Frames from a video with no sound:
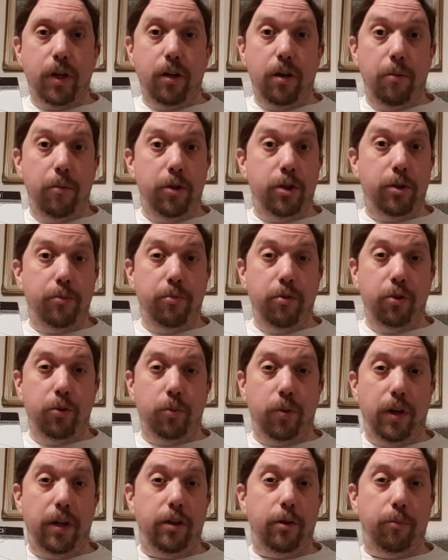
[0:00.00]
Mr. Bruce
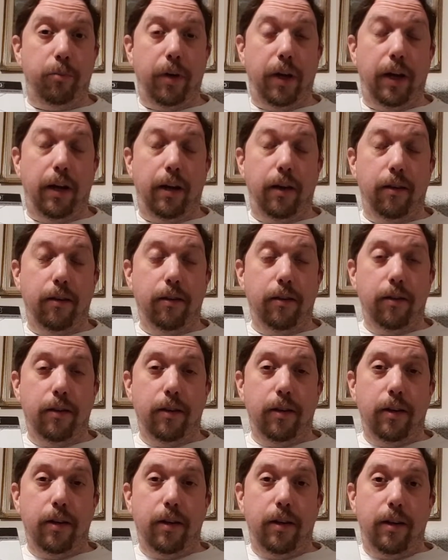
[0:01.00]
Willis appeared.
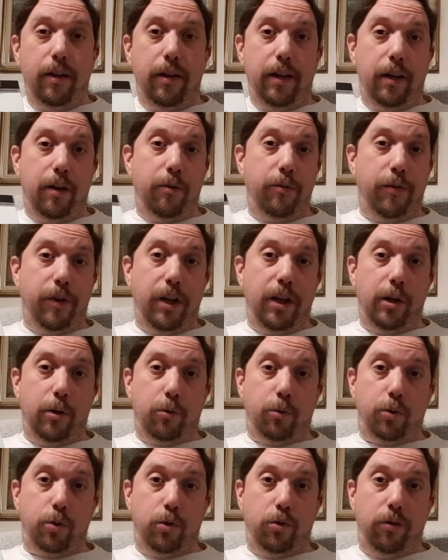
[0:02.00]
Now, funny little
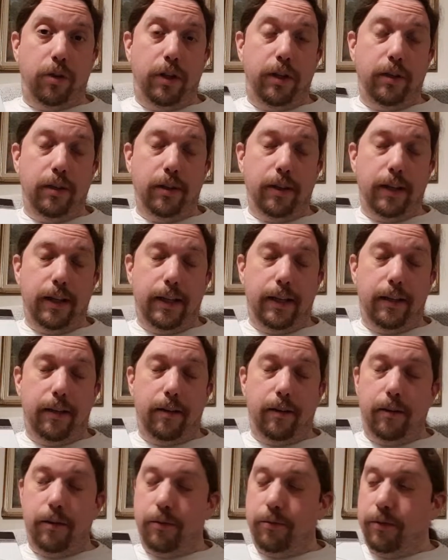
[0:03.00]
story,
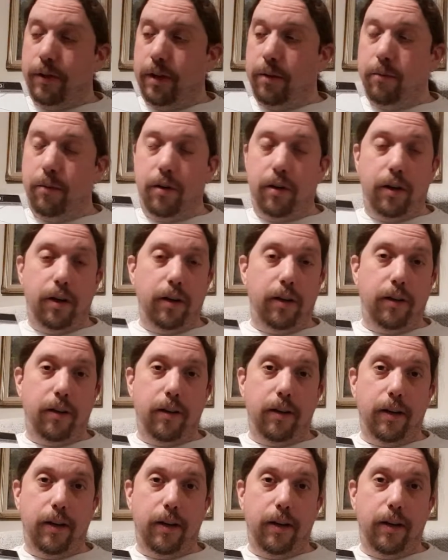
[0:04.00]
a friend of mine,